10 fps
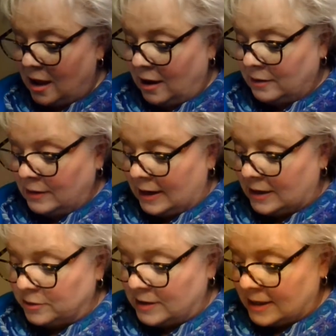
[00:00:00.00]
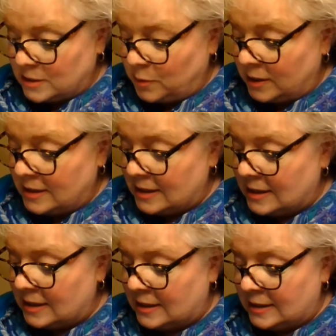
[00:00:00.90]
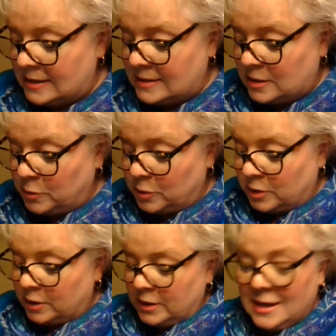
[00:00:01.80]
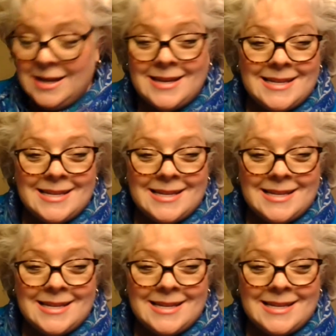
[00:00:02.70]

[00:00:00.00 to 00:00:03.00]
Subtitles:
All right, your next one is the word